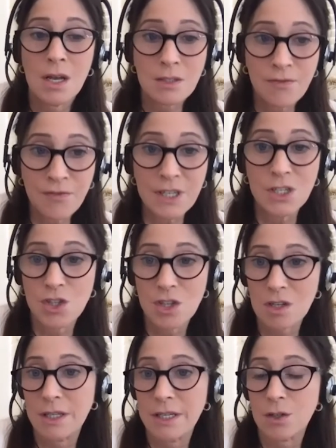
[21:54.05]
finish their
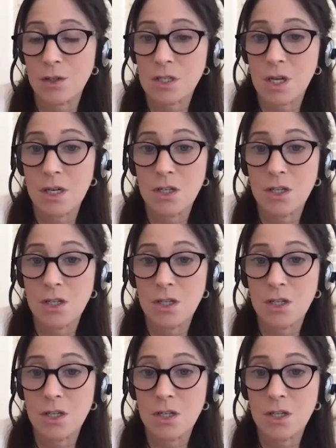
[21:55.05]
clinical study.